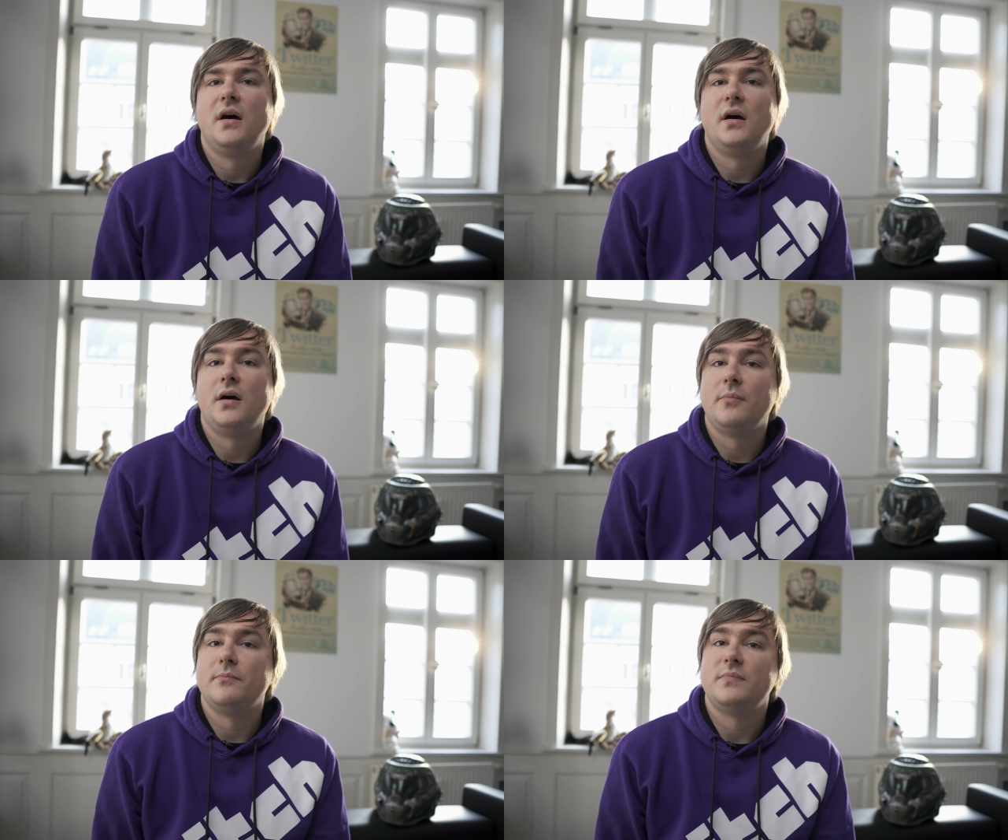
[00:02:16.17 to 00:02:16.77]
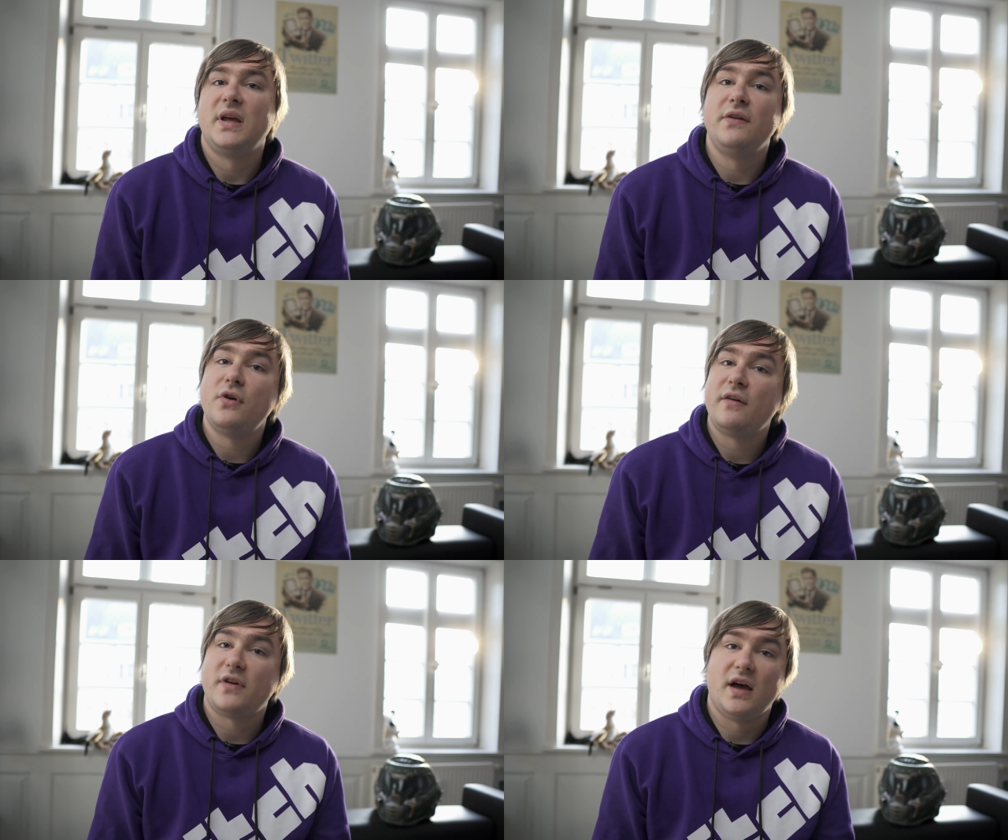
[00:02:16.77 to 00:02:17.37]
If you
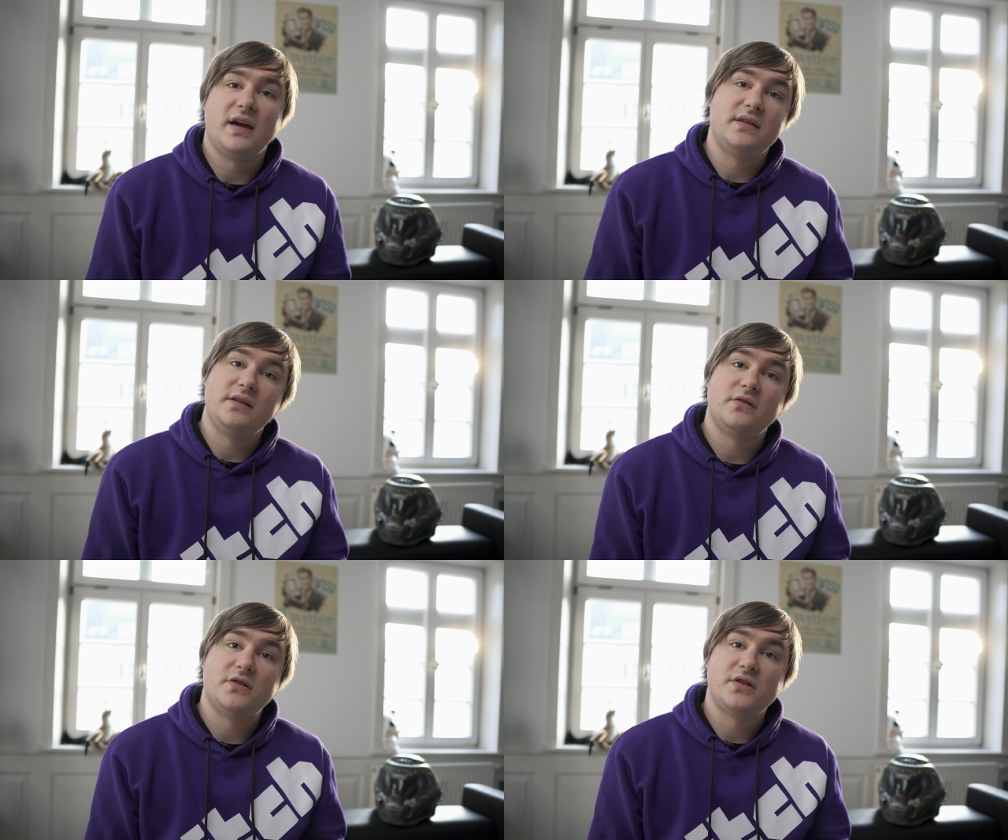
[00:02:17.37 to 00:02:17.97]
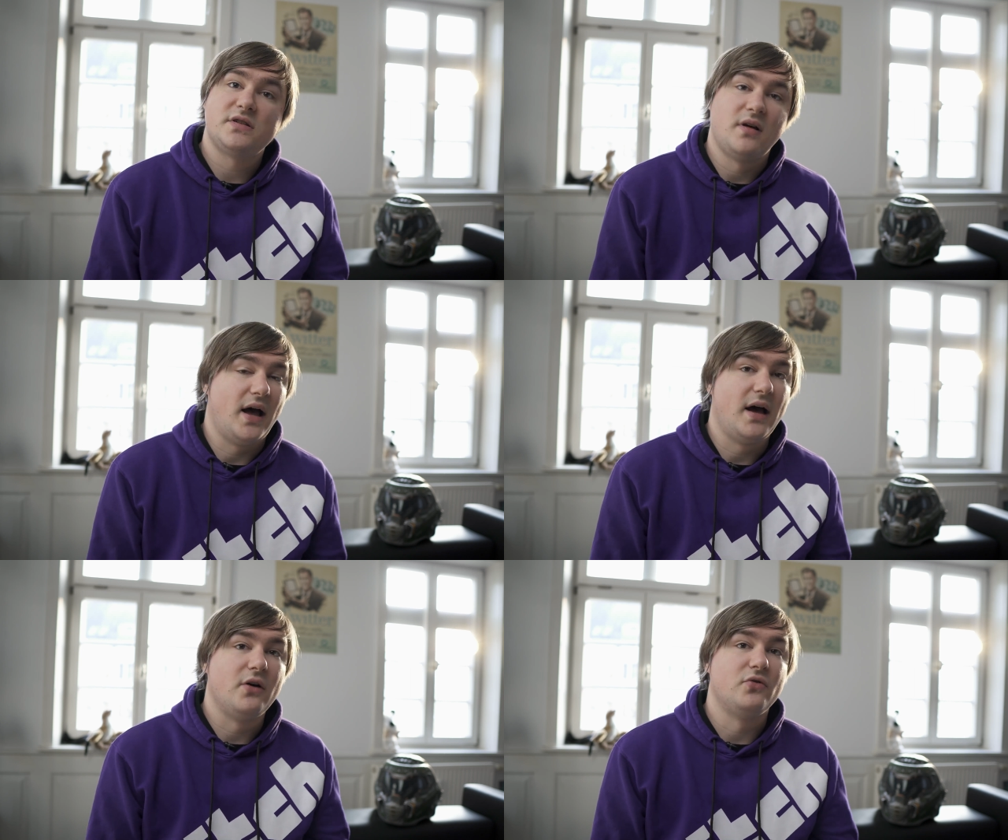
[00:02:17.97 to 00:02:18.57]
have ideas
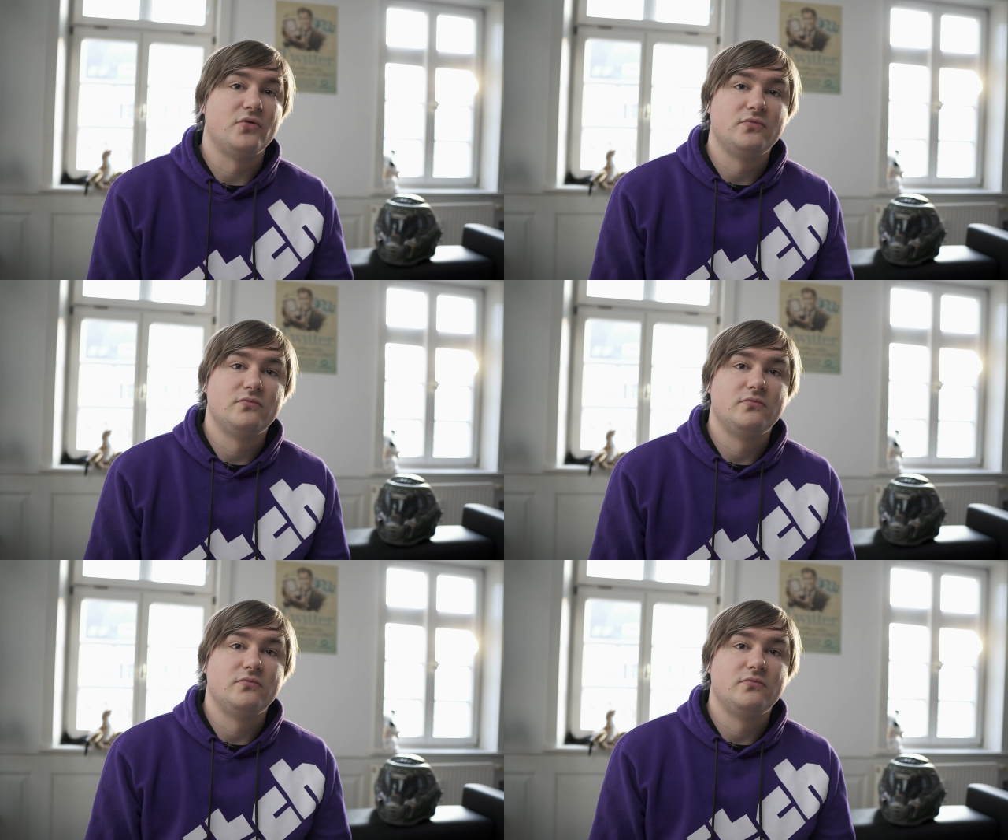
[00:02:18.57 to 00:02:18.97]
how